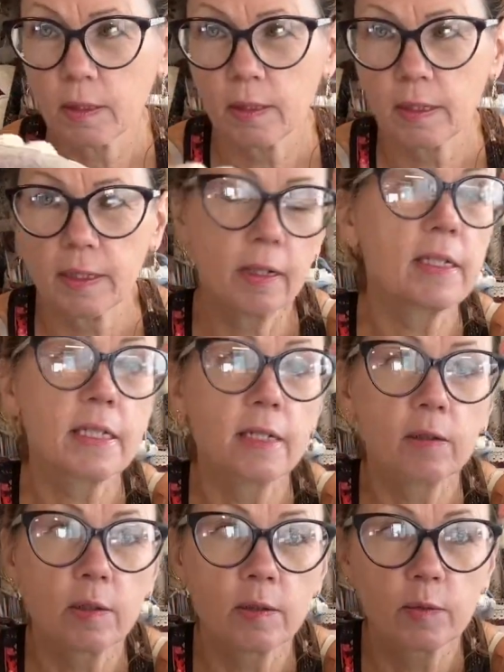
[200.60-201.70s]
a nice
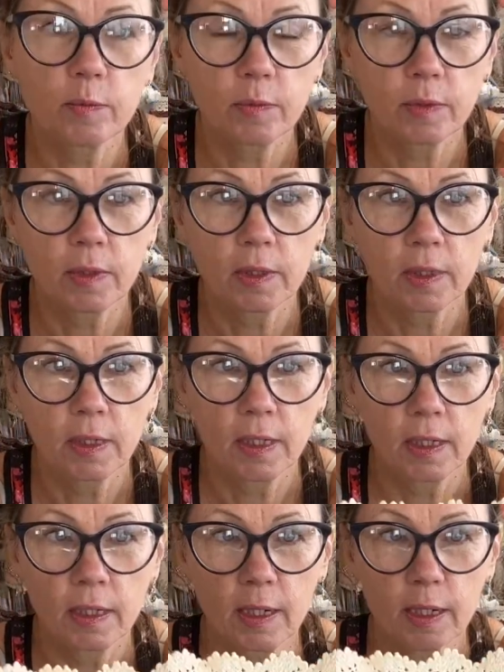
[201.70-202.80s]
little
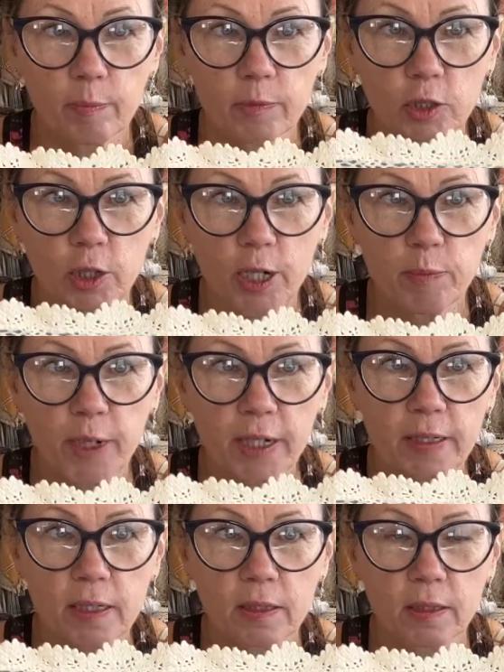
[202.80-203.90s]
like tray
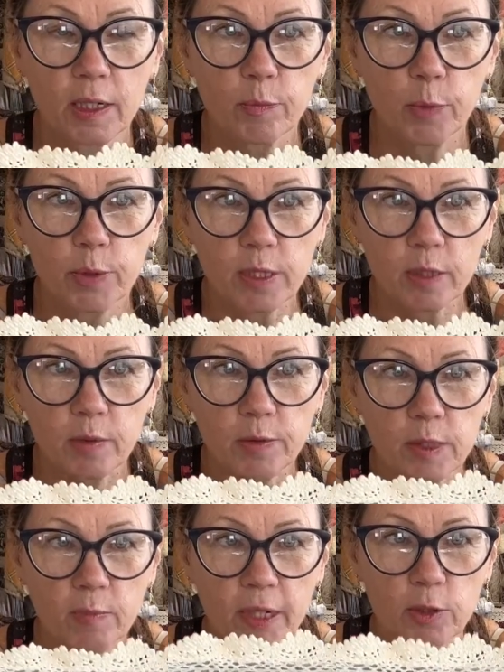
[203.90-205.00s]
mat. I've got
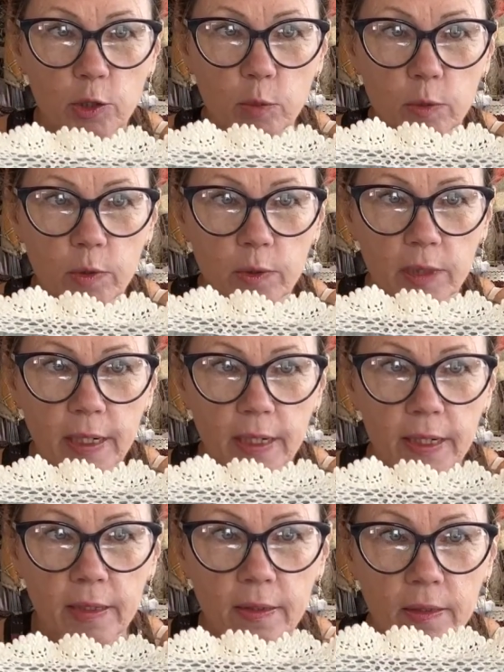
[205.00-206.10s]
some natural wool
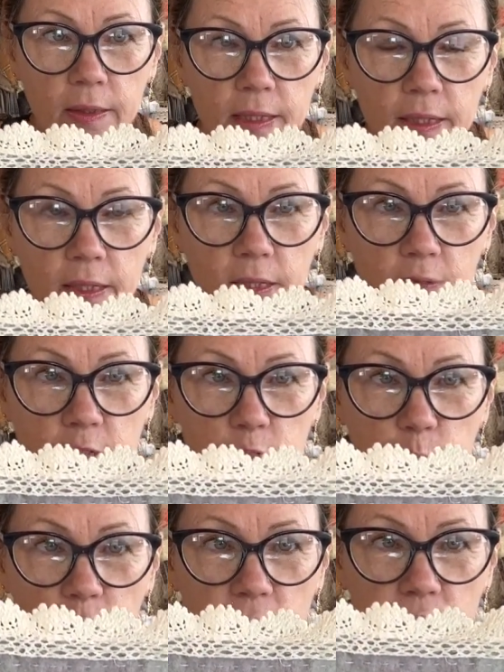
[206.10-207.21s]
there, and then I've just
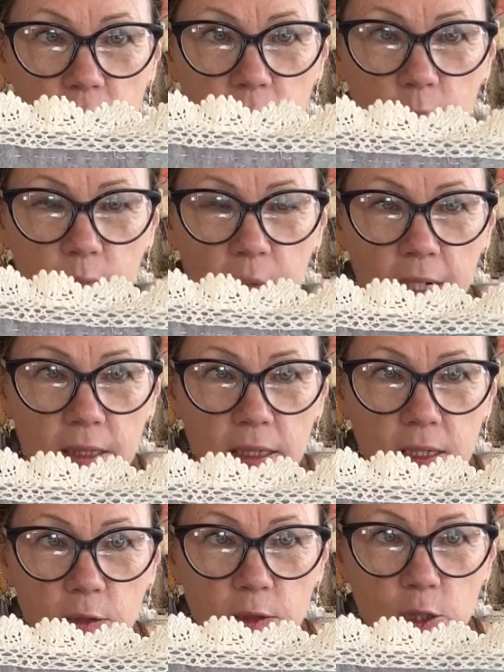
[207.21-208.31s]
pieced some
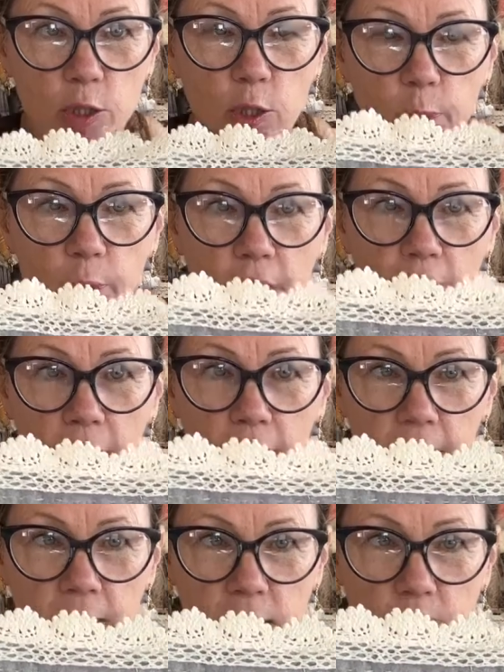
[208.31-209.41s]
hexies on top
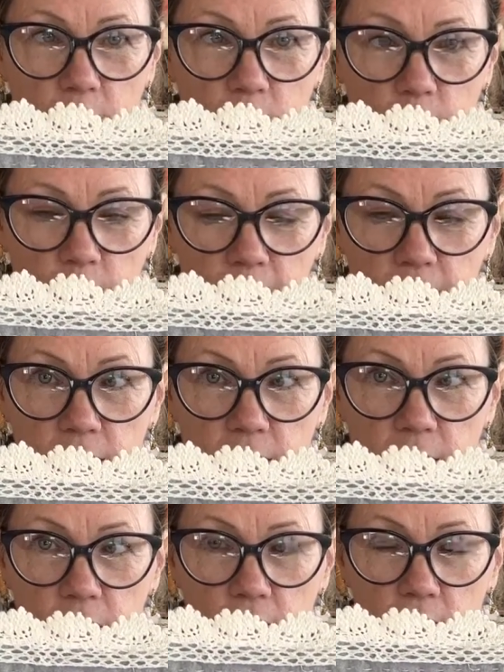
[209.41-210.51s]
and sewn some
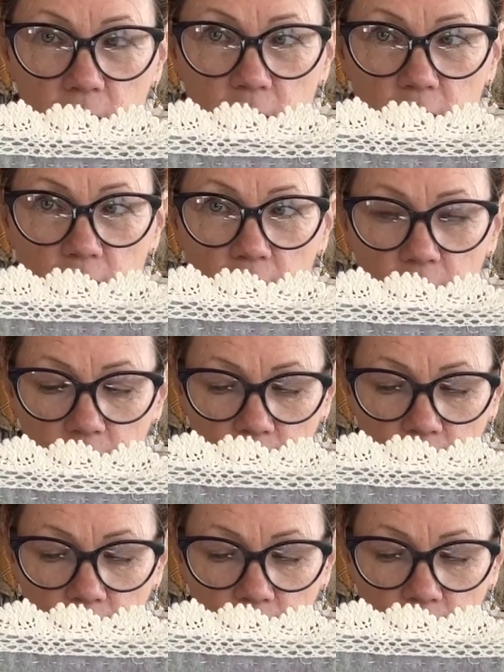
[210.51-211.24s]
lace around the